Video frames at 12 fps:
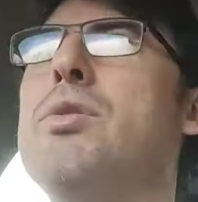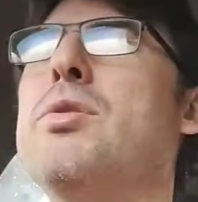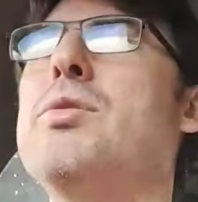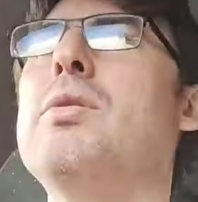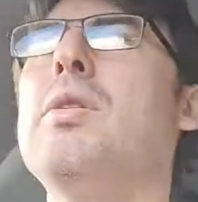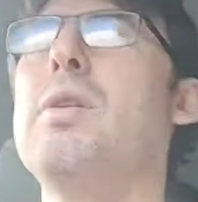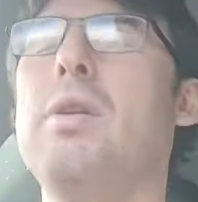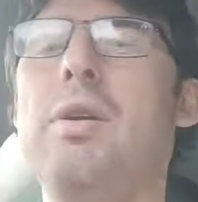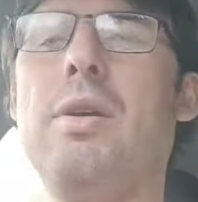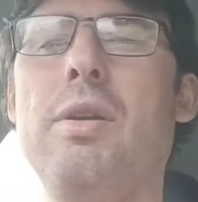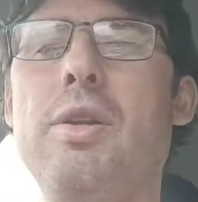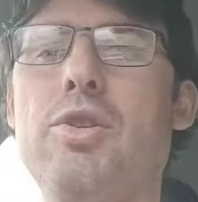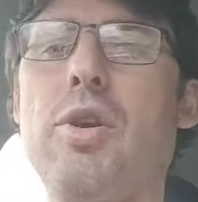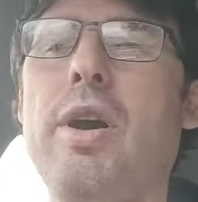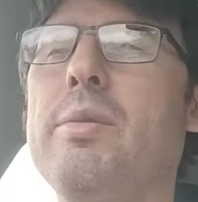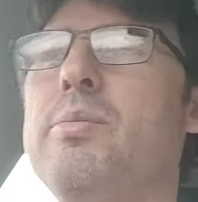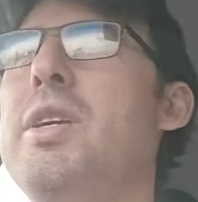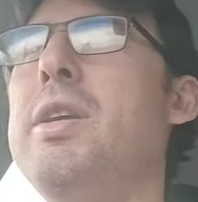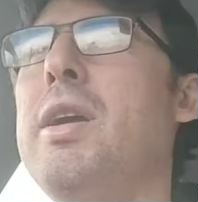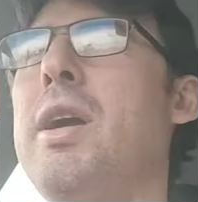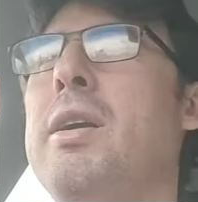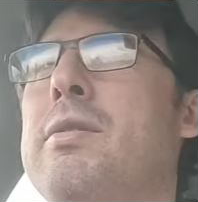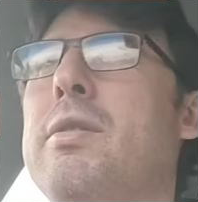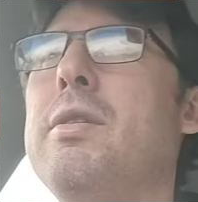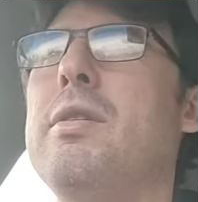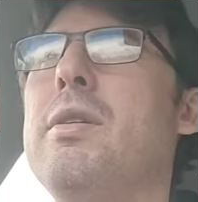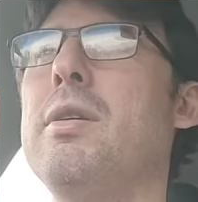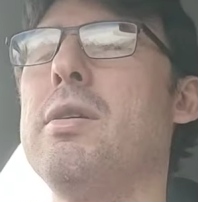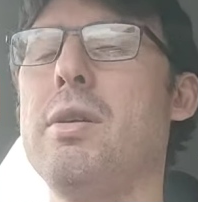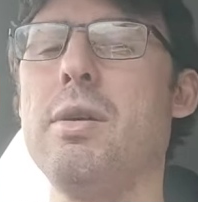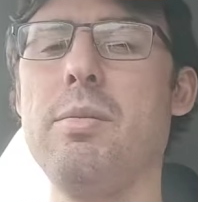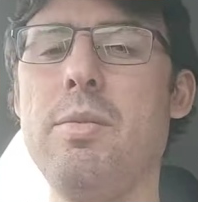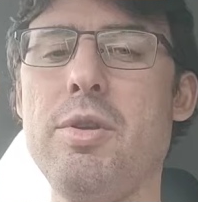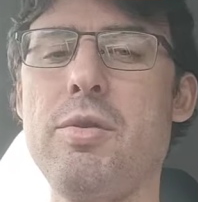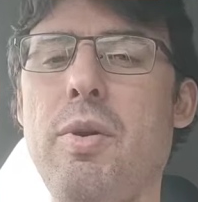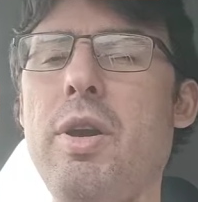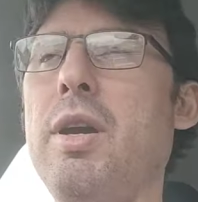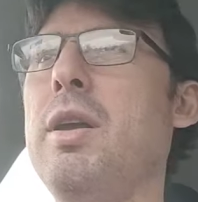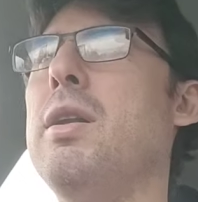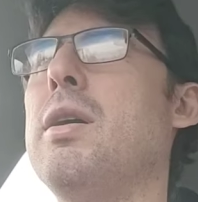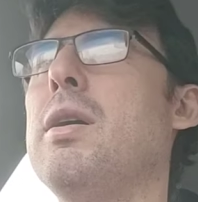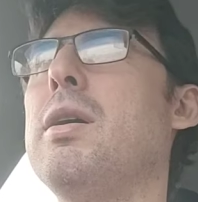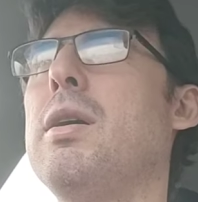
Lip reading: to try to mediate between